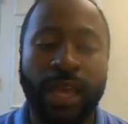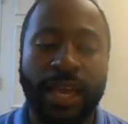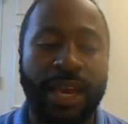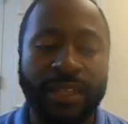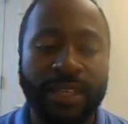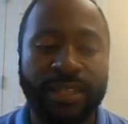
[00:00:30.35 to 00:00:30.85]

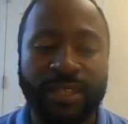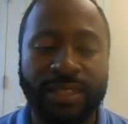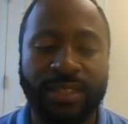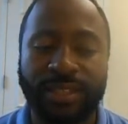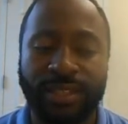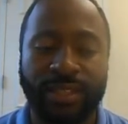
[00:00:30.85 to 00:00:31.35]
And I think
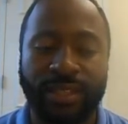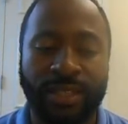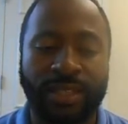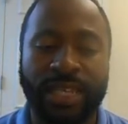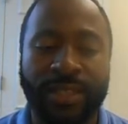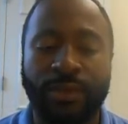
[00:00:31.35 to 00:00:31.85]
this is
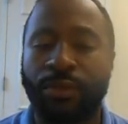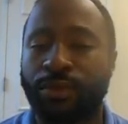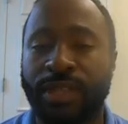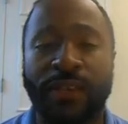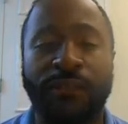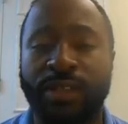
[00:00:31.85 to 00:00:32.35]
a team who
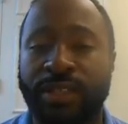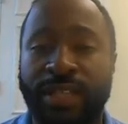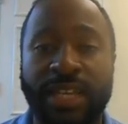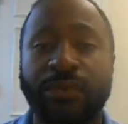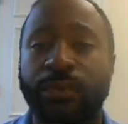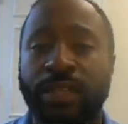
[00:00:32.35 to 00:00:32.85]
definitely
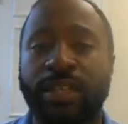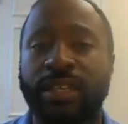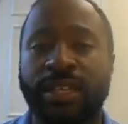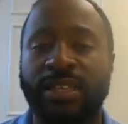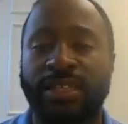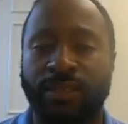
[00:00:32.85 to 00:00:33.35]
desperately
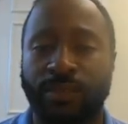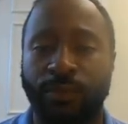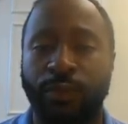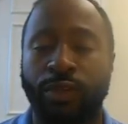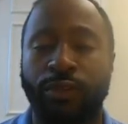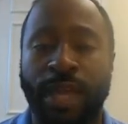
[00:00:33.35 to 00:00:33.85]
needs to
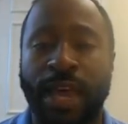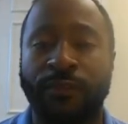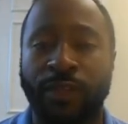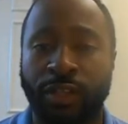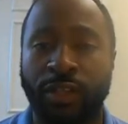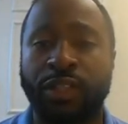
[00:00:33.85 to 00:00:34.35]

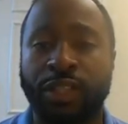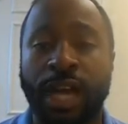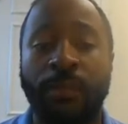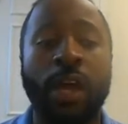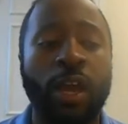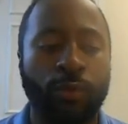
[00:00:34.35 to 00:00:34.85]
have a good
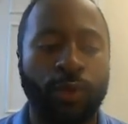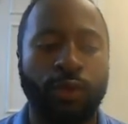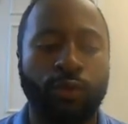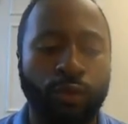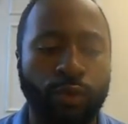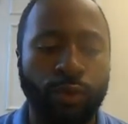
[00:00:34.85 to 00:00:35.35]
job
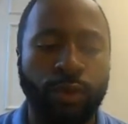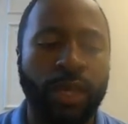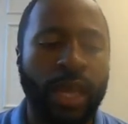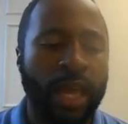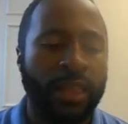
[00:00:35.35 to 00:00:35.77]
recruiting.